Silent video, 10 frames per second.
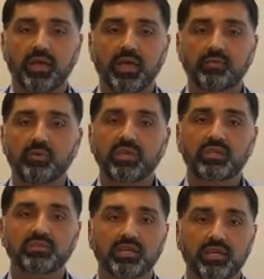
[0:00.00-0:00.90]
And we
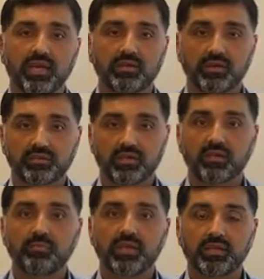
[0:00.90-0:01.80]
can together as a
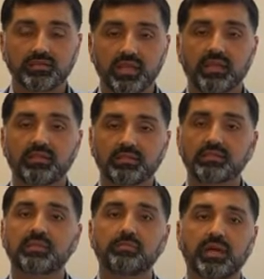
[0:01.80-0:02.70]
committee say this
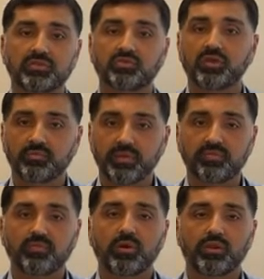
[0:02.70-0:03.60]
is the best treatment
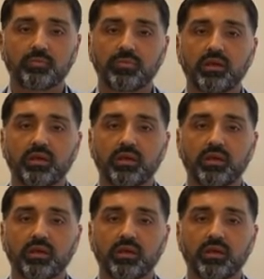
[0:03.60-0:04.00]
for them.